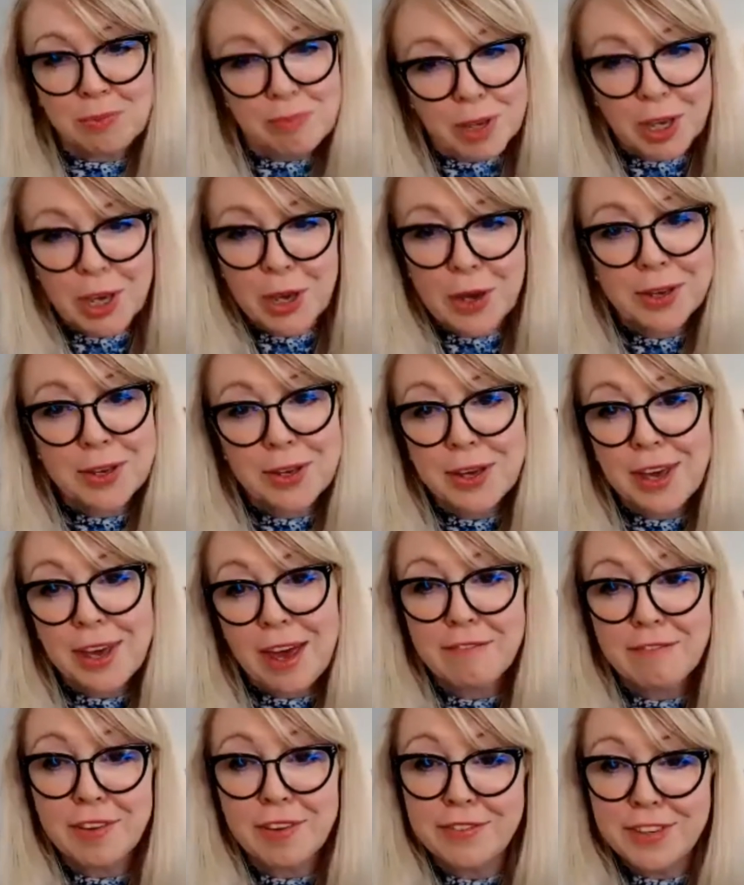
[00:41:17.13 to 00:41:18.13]
You
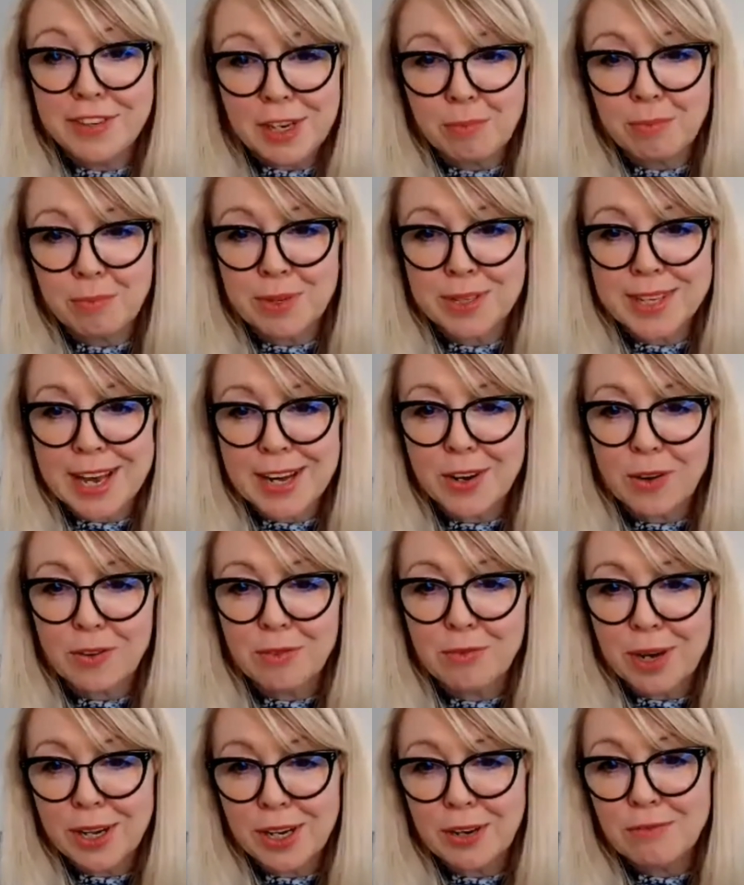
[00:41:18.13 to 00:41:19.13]
get 15%
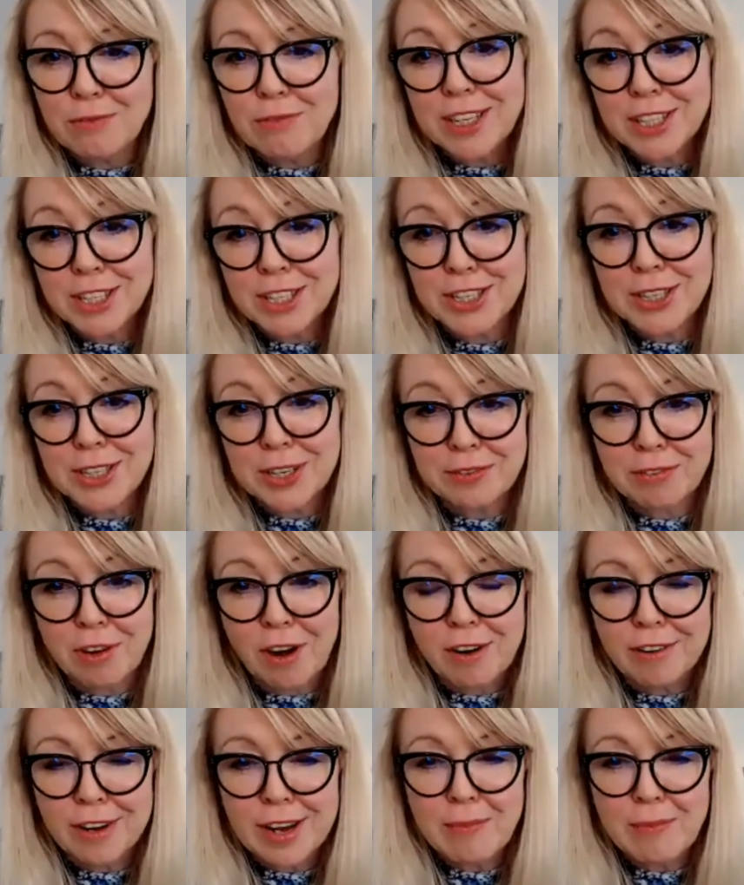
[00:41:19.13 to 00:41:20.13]
off when you register for
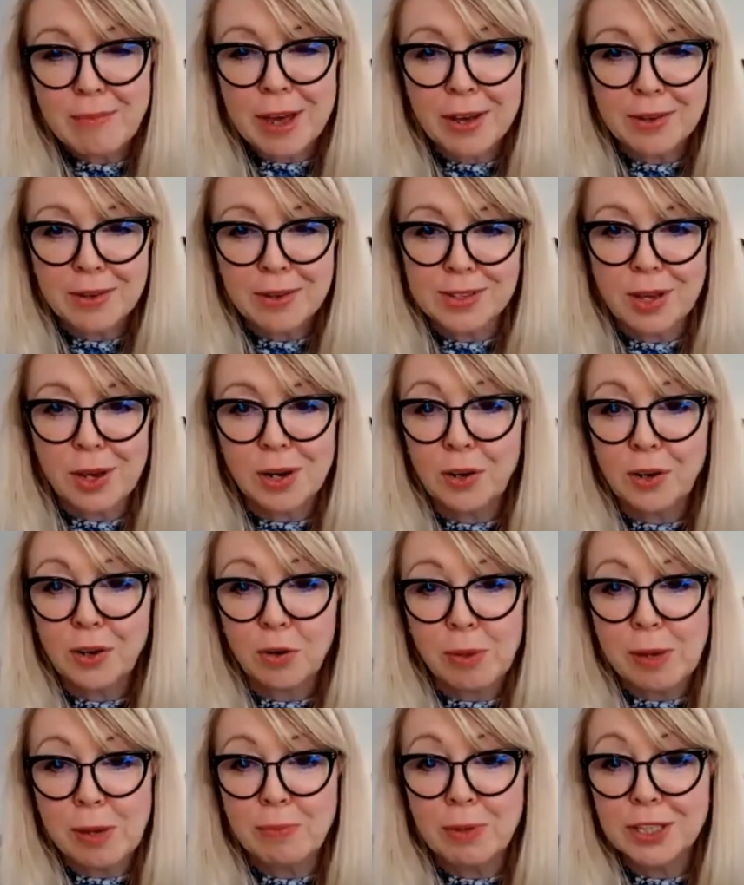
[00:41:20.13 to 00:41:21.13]
our emails, so a lot of
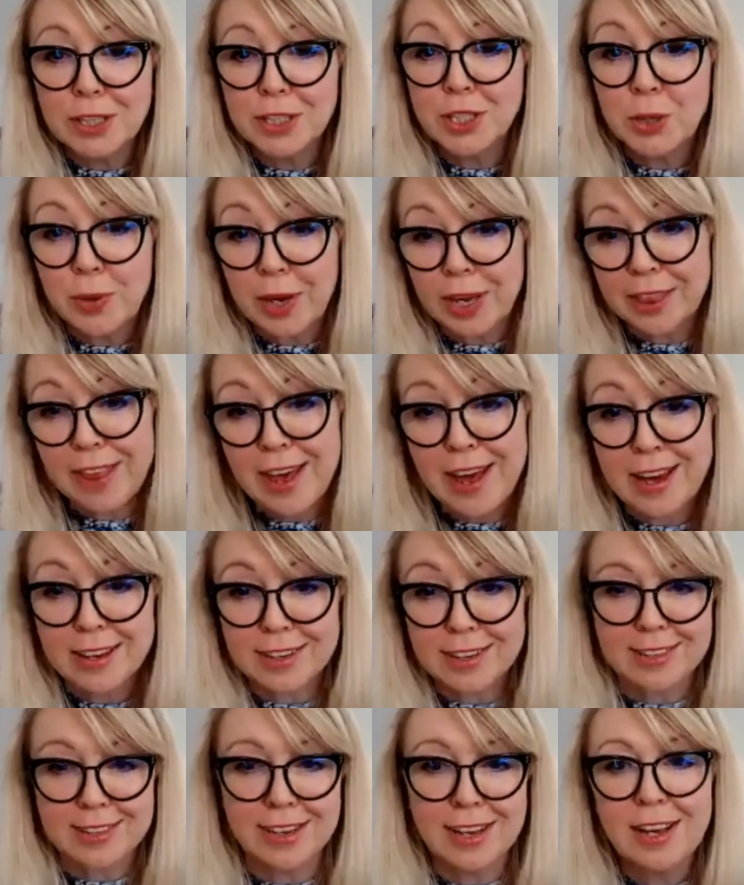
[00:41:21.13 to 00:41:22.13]
people are doing that